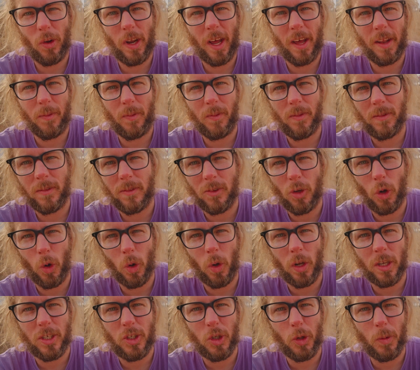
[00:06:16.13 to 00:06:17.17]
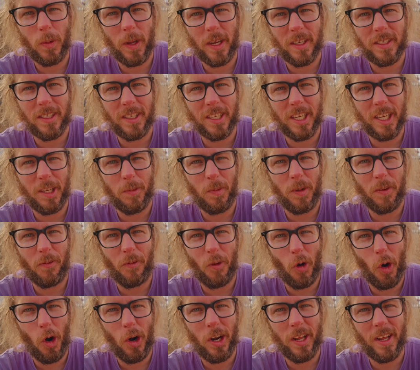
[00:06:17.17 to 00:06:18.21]
that noodle soup yesterday be
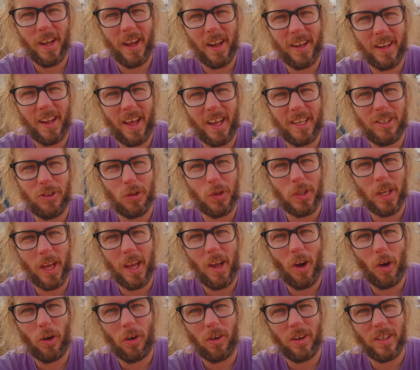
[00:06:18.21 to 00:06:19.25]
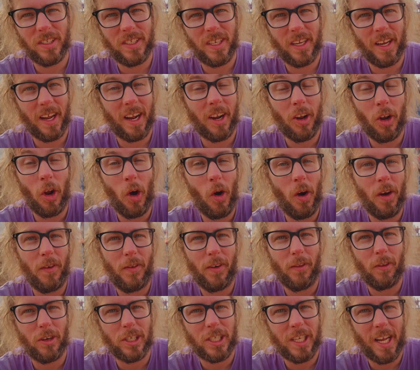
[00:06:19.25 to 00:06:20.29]
30 and then today 110? I don't know if
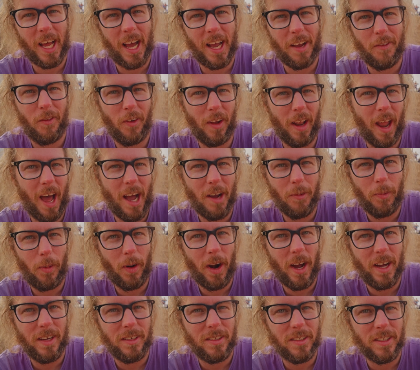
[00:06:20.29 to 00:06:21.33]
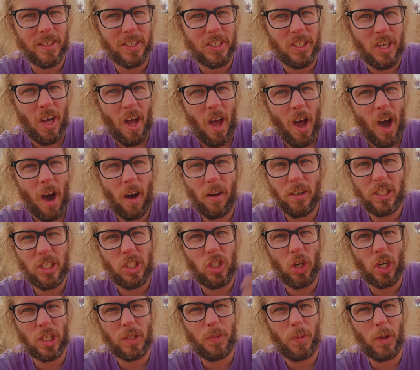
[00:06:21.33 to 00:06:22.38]
it was like for long prices or it's
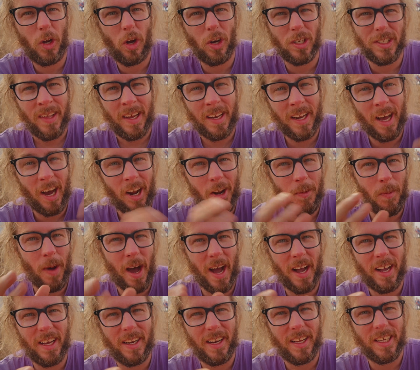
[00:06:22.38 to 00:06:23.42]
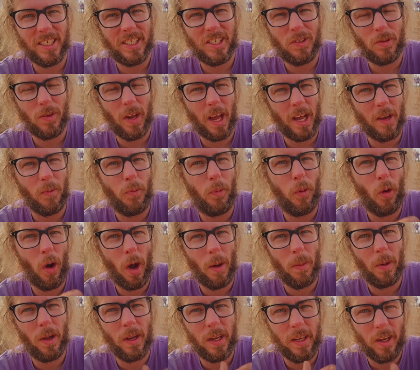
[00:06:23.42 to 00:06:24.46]
just because now the market is like
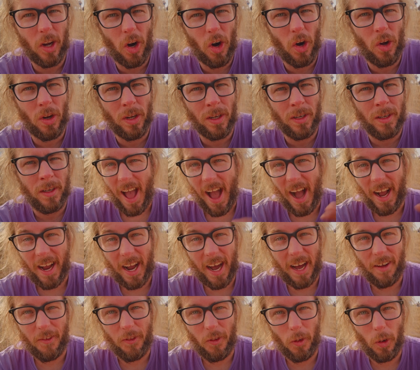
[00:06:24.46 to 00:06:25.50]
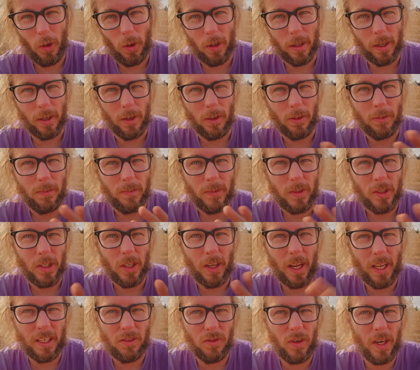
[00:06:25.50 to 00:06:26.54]
properly on. I got full though, so
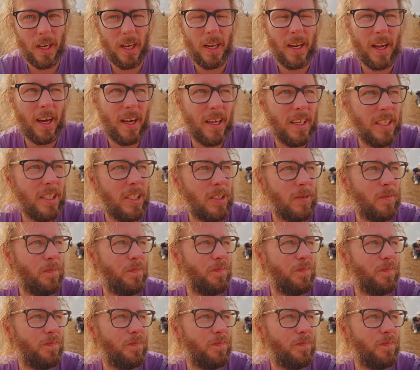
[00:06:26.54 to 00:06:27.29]
that's really nice.